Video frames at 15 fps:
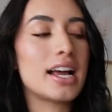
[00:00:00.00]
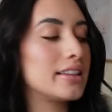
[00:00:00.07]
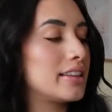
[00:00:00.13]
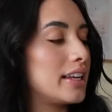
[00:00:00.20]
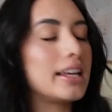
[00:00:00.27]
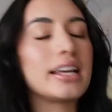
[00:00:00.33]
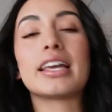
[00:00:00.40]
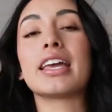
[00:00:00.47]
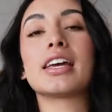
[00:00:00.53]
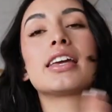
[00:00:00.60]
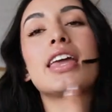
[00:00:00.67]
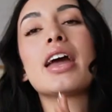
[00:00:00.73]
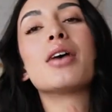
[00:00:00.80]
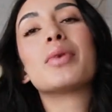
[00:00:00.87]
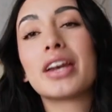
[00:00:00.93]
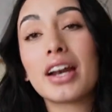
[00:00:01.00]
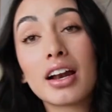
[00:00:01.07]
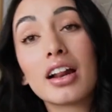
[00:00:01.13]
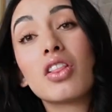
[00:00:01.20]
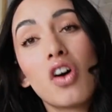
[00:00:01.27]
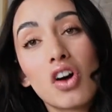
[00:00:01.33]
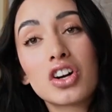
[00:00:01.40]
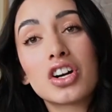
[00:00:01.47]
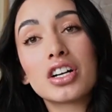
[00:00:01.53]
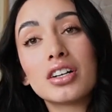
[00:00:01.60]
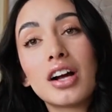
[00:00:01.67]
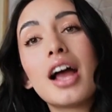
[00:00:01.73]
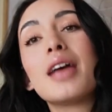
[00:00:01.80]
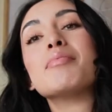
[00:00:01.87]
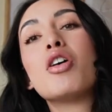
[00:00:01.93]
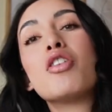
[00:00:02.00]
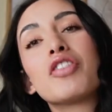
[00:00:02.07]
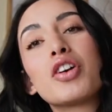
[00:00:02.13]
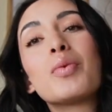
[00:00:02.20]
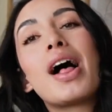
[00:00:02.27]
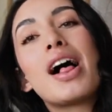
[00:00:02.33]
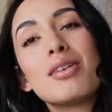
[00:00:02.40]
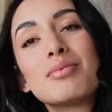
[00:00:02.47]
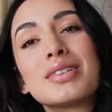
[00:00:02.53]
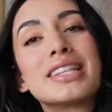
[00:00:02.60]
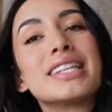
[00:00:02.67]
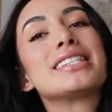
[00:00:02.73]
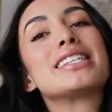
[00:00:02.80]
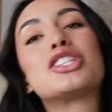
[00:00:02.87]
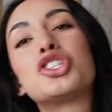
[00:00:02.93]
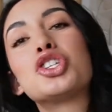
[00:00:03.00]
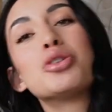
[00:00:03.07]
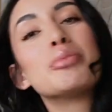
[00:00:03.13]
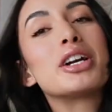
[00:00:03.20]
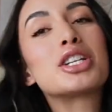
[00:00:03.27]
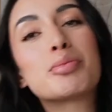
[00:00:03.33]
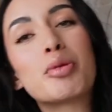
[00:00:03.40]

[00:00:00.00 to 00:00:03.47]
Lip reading: it can't wait any longer. I'm overwhelmed. This is too much